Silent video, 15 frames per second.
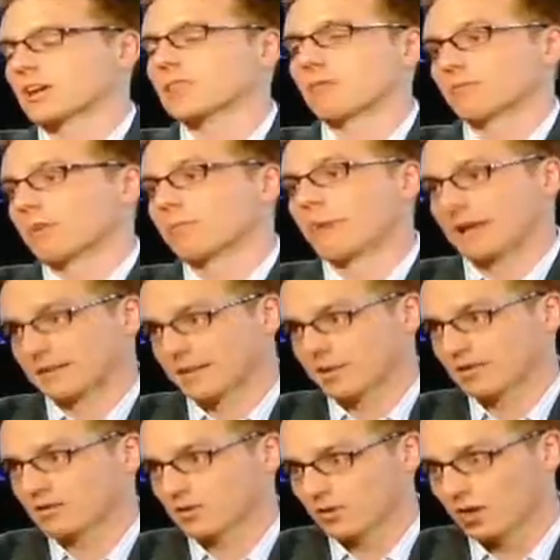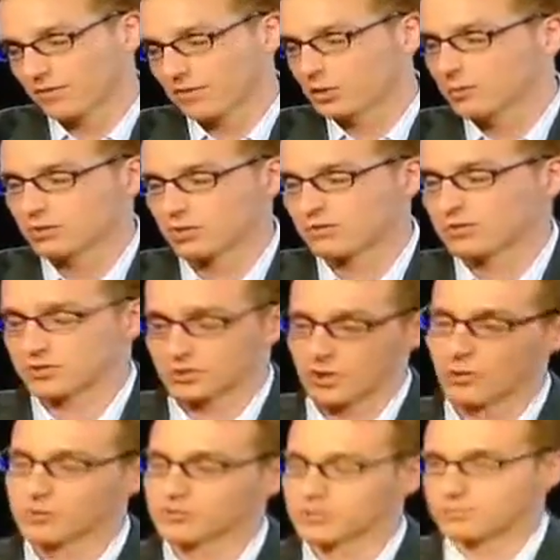a government-run bank. The Health and Human Services
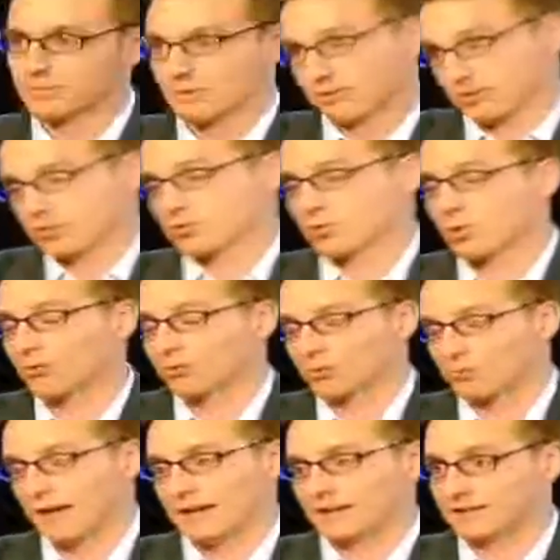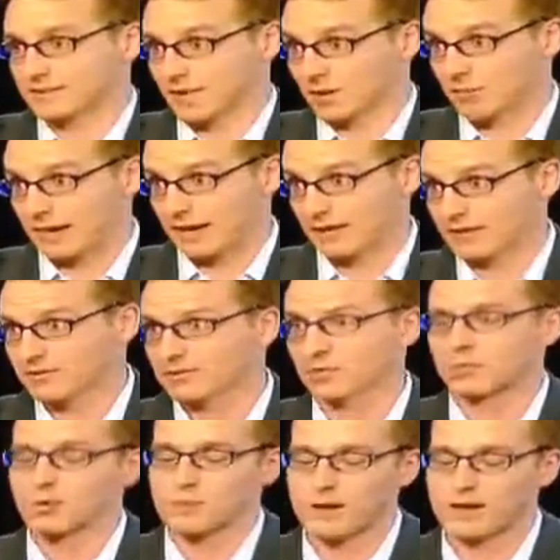owns or controls the bank. It's their bank.
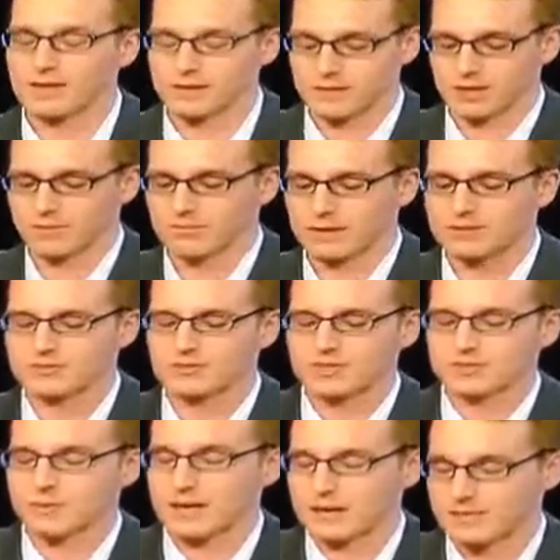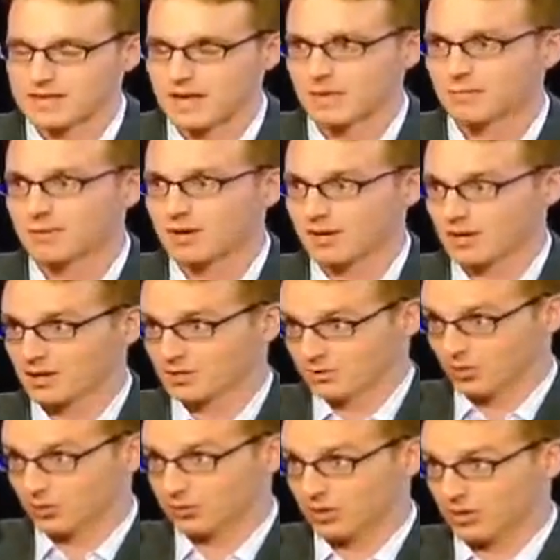So the government agencies pay them
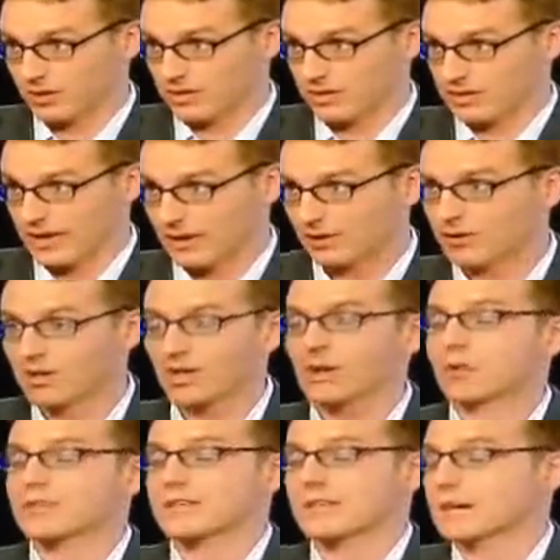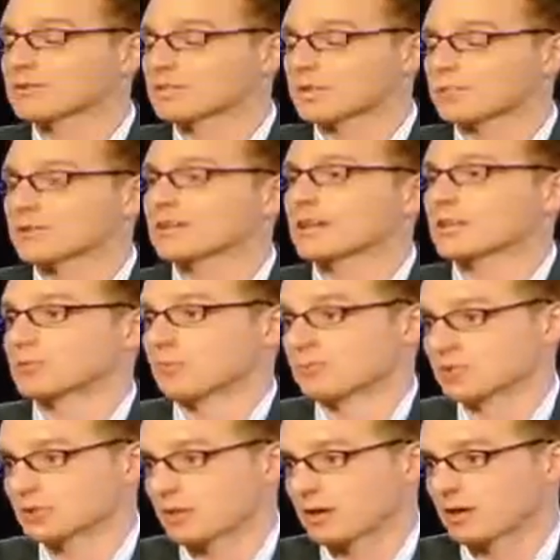to hold on to the account. When the account's empty, it's
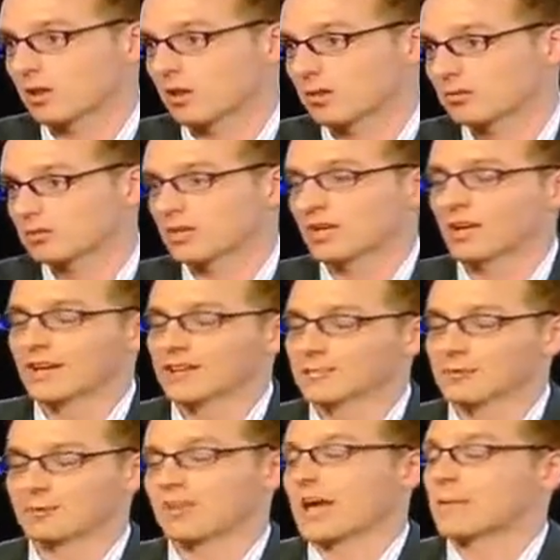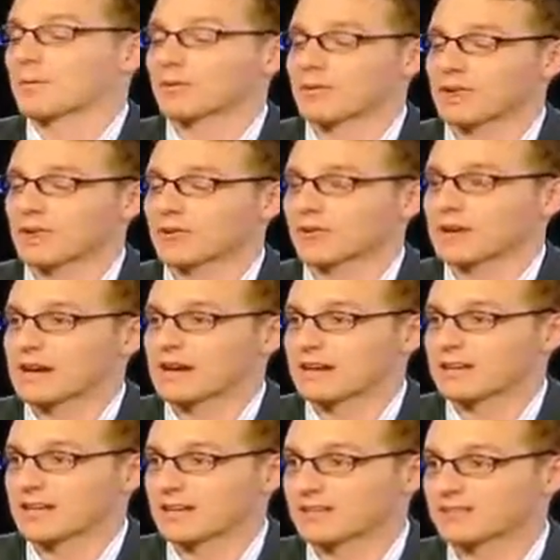supposed to be closed. It's supposed to happen within
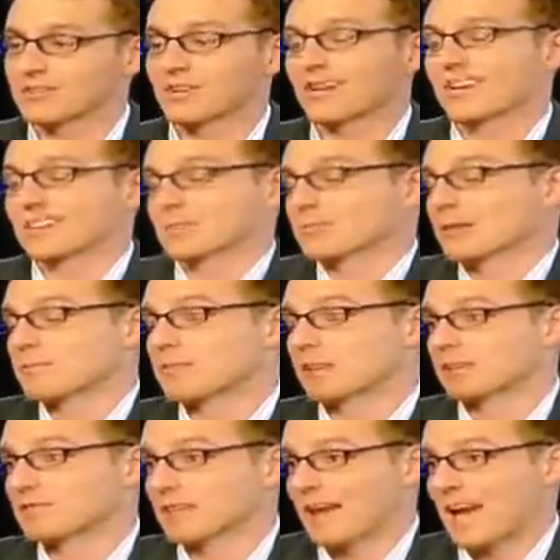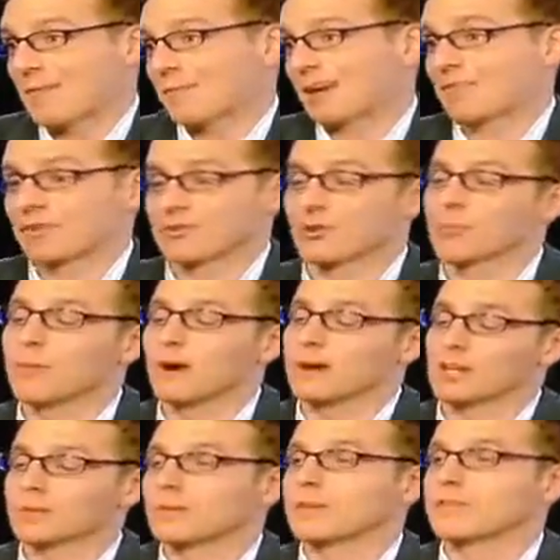180 days. Sometimes it doesn't happen, and there's no
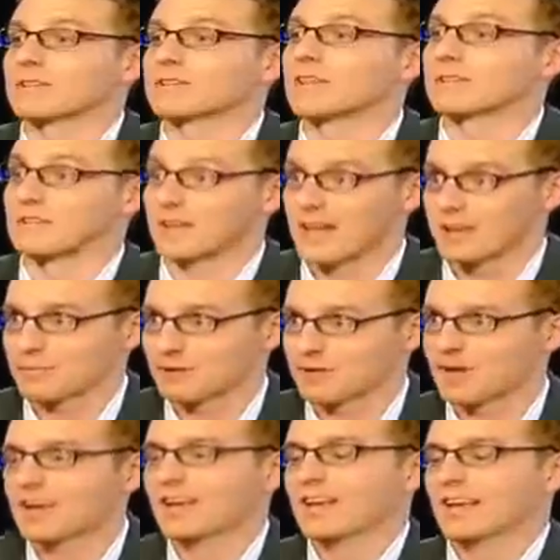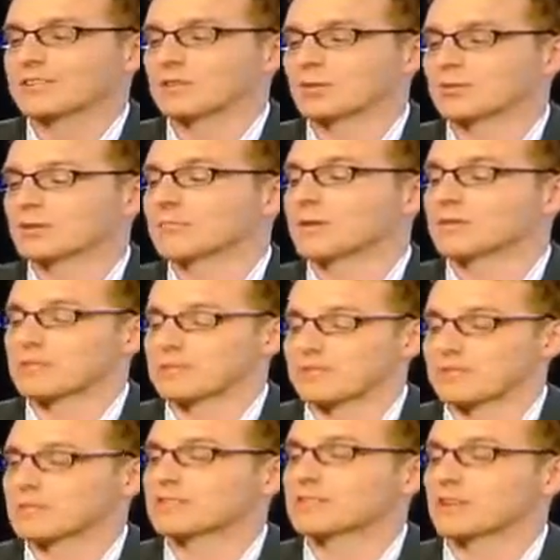punishment if it doesn't happen. And so sometimes these
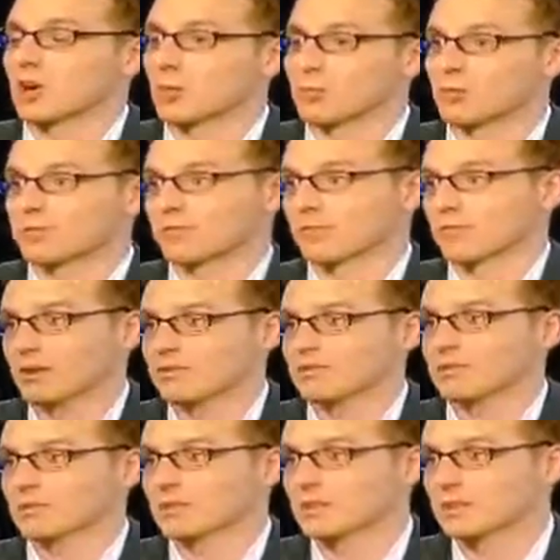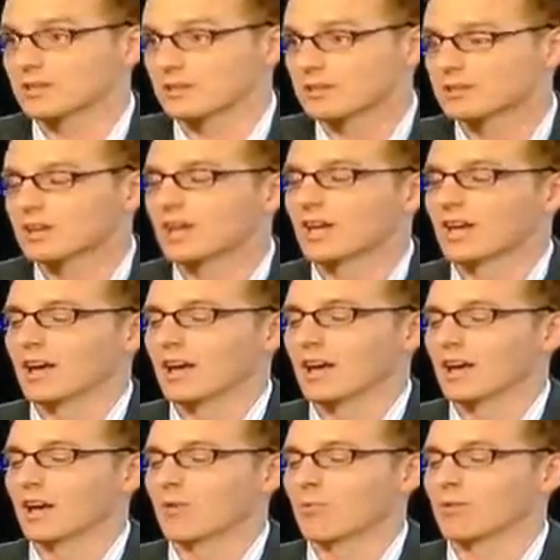things sit open for months or years
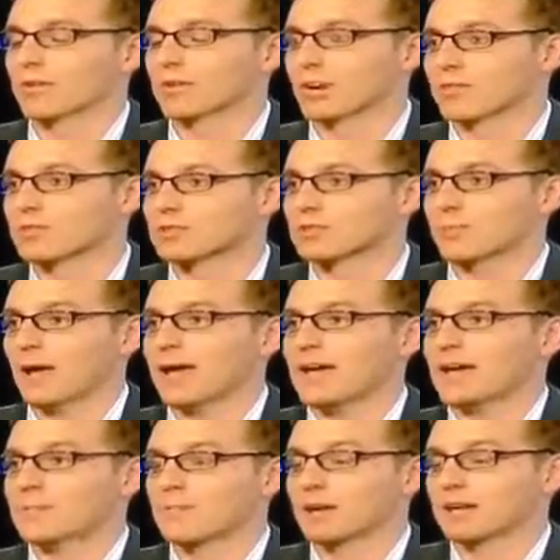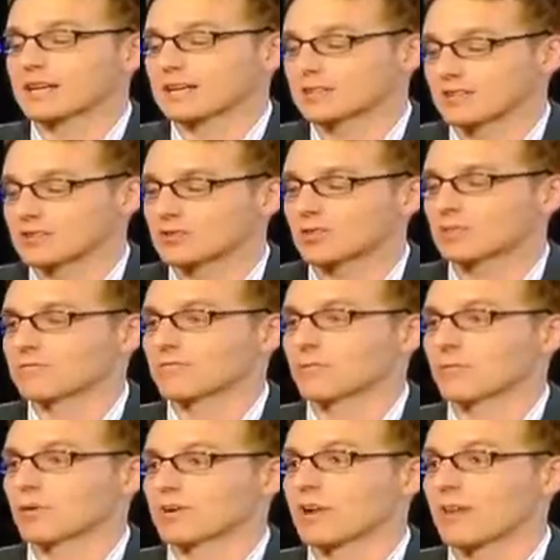while the government's paying money essentially
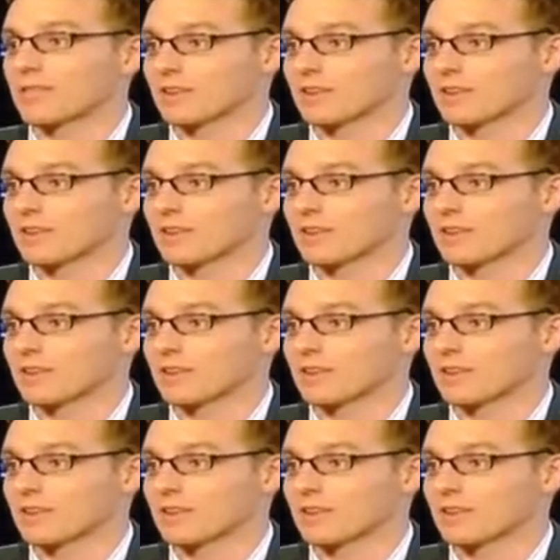for nothing.